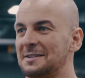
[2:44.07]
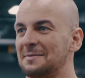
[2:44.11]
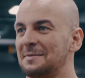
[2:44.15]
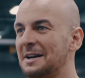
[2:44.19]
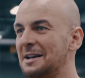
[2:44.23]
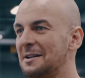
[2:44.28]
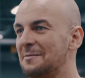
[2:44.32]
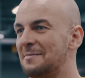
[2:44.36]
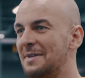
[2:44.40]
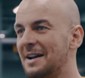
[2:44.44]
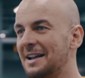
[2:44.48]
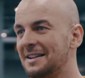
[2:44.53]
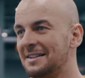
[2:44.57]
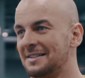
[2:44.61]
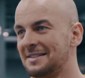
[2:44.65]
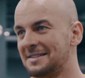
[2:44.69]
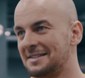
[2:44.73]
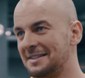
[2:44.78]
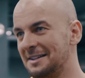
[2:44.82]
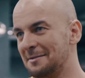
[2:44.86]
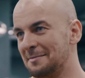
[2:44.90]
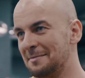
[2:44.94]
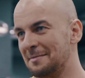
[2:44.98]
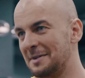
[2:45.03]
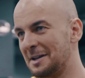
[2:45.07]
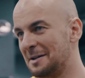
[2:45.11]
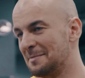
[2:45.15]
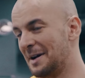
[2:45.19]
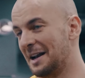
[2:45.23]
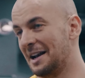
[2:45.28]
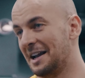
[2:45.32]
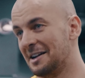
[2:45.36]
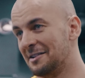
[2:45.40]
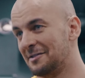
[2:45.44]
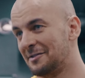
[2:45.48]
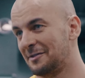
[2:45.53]
some kind of balance in my
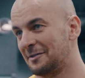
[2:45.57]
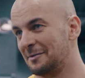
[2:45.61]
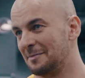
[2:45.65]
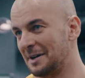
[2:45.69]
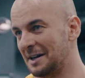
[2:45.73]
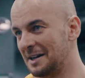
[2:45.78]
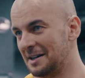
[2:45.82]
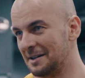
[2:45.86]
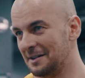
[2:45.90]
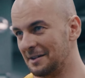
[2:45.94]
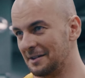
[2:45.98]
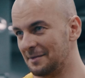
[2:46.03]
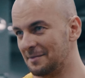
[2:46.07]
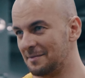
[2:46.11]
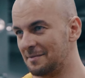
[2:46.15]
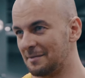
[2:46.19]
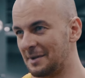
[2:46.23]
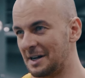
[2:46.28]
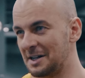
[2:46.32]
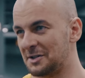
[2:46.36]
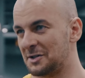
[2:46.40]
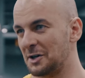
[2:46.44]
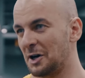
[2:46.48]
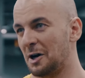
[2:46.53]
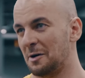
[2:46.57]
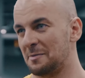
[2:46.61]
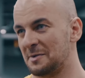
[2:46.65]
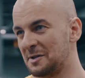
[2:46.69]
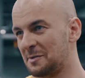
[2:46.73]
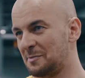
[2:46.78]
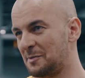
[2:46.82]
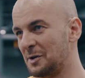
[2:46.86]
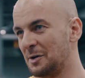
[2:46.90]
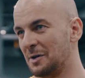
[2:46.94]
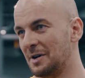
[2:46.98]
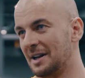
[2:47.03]
life. My job is
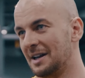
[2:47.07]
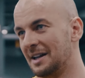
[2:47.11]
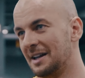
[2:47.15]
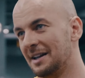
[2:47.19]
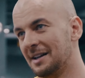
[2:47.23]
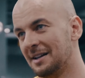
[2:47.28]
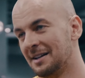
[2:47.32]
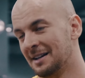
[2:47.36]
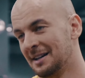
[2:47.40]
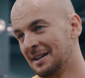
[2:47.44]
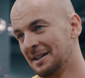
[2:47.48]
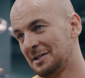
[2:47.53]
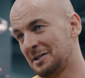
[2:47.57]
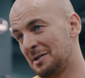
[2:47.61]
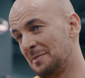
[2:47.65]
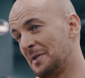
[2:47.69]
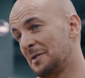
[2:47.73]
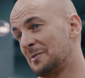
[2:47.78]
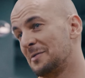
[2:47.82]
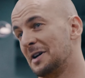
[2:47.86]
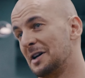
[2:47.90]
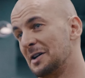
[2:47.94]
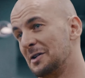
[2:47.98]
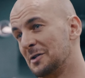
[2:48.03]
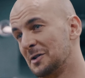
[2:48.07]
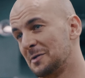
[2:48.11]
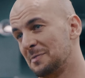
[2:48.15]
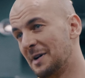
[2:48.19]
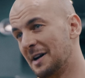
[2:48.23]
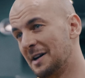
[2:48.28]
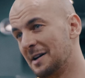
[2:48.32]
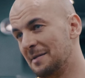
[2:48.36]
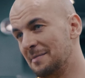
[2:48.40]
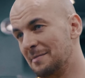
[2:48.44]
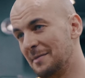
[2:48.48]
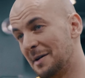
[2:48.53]
purely something where I use
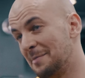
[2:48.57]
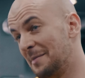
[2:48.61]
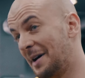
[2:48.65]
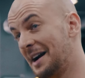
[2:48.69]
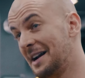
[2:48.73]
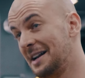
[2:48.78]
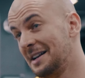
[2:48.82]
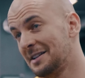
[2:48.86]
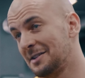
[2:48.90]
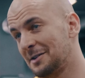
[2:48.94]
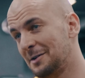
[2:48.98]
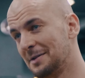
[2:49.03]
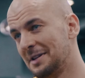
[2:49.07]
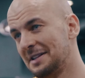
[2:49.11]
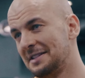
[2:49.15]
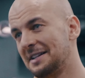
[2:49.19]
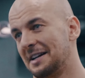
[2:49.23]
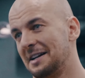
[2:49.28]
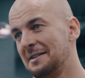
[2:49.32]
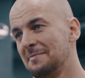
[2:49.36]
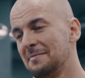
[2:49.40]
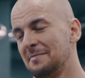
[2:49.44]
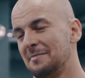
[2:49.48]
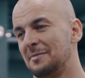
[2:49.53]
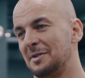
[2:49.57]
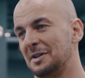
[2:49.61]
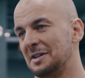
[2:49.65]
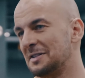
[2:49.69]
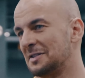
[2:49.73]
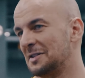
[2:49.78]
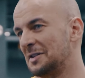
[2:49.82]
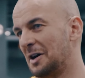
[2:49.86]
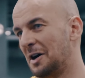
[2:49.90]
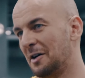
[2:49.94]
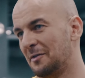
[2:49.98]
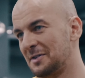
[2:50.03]
my mind all the time, but it's
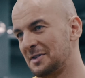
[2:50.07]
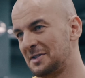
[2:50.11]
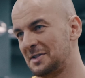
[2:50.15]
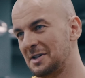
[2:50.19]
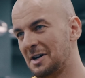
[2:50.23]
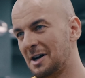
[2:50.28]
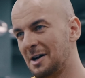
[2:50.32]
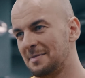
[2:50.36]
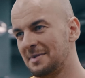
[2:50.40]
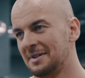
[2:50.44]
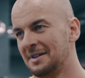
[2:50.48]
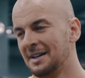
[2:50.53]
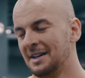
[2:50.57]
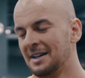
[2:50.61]
an office job.